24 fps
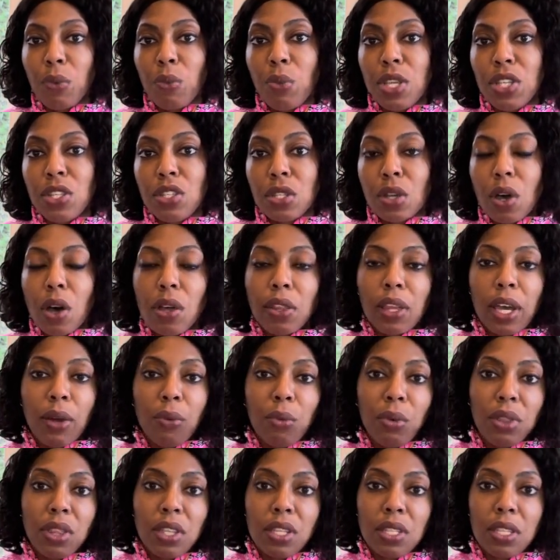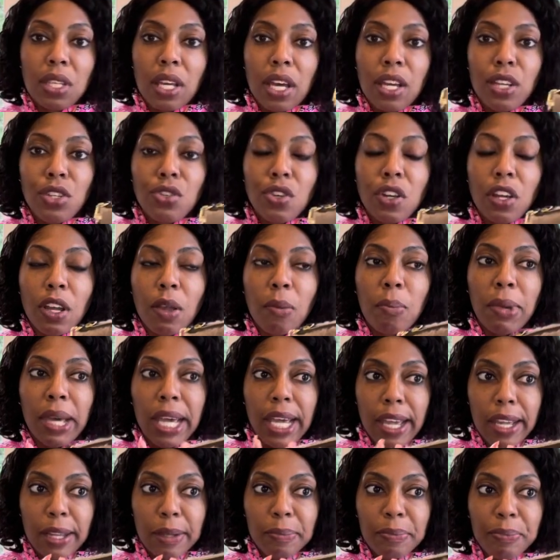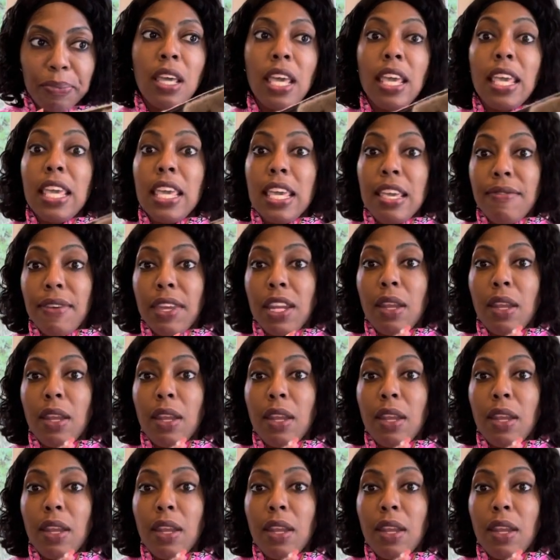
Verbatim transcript: We saw that with the side trunk bag. Even